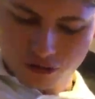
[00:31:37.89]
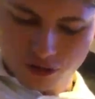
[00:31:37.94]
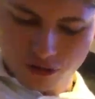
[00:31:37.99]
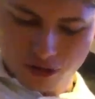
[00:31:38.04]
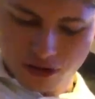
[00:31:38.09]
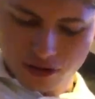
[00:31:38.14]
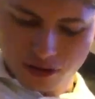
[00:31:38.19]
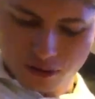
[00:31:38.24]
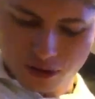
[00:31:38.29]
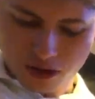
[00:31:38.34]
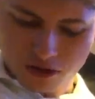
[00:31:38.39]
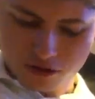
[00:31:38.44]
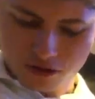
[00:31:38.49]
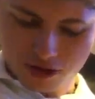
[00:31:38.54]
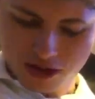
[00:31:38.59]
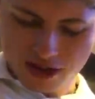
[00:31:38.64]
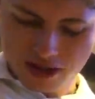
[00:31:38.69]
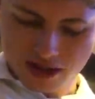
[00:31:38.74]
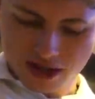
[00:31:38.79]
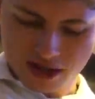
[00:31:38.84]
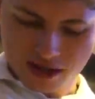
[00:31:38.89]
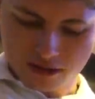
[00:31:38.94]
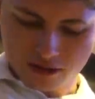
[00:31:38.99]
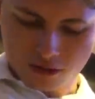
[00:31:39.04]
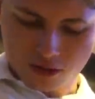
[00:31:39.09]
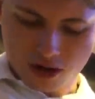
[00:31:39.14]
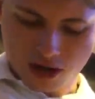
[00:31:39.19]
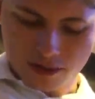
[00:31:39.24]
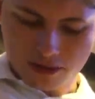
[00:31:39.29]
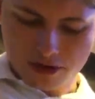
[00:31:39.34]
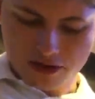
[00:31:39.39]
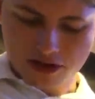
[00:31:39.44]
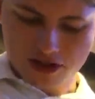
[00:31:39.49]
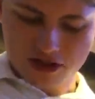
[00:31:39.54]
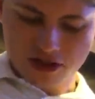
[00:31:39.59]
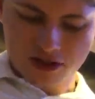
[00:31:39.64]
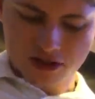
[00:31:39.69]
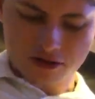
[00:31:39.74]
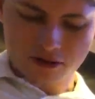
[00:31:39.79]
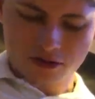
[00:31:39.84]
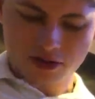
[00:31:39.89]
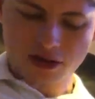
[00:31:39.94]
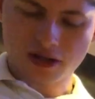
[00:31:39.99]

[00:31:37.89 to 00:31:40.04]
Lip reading: around the world, really, isn't it? Warhammer, just to know what the